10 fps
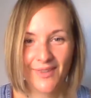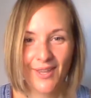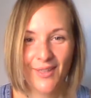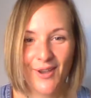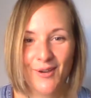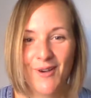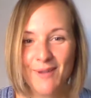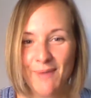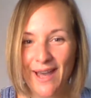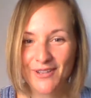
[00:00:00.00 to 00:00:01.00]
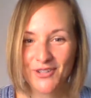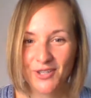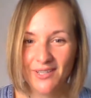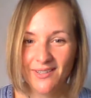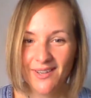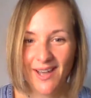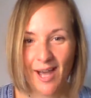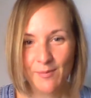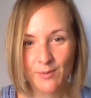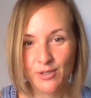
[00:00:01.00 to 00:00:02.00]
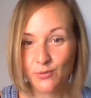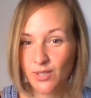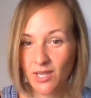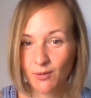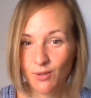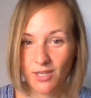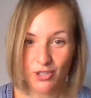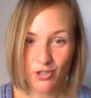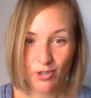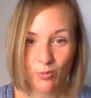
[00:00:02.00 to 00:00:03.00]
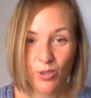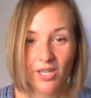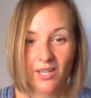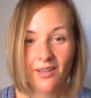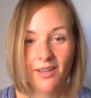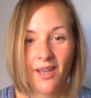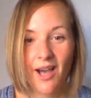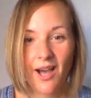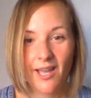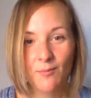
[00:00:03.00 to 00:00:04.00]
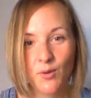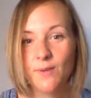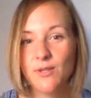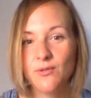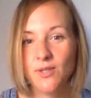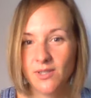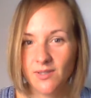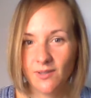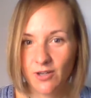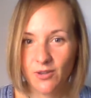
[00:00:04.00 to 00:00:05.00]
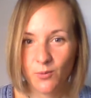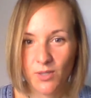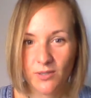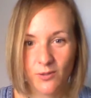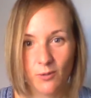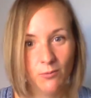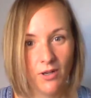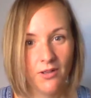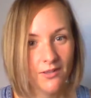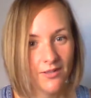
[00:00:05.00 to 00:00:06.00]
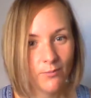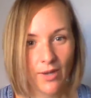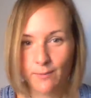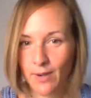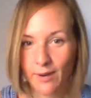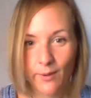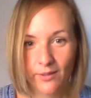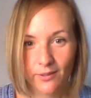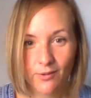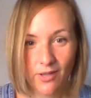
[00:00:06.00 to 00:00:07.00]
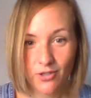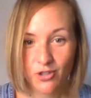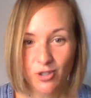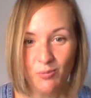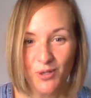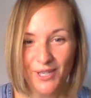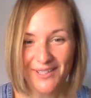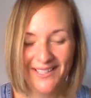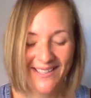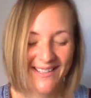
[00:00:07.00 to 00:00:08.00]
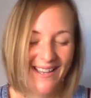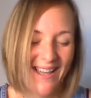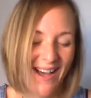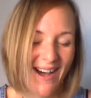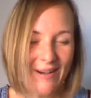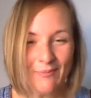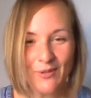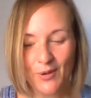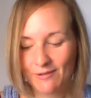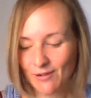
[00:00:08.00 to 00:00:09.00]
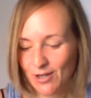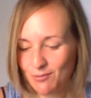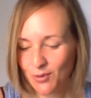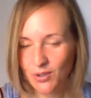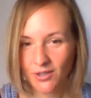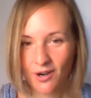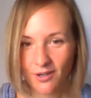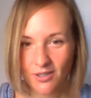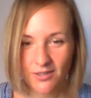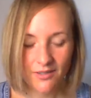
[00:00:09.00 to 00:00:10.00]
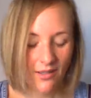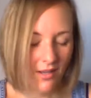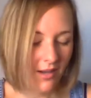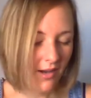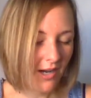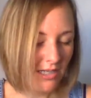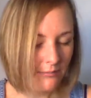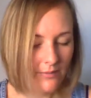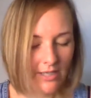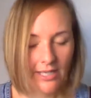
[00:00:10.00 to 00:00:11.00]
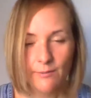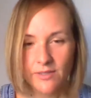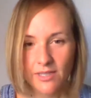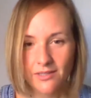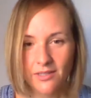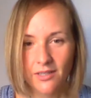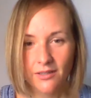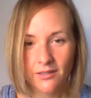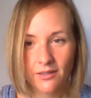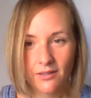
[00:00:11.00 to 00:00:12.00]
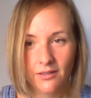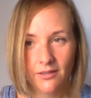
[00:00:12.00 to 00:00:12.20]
Hello, I'm Ashley. I'm going to be doing a relationship reading. I'm going to be doing these every other week, so I'm calling this my bi-weekly relationship reading. um, so I've already pulled the cards. Um, I am sensing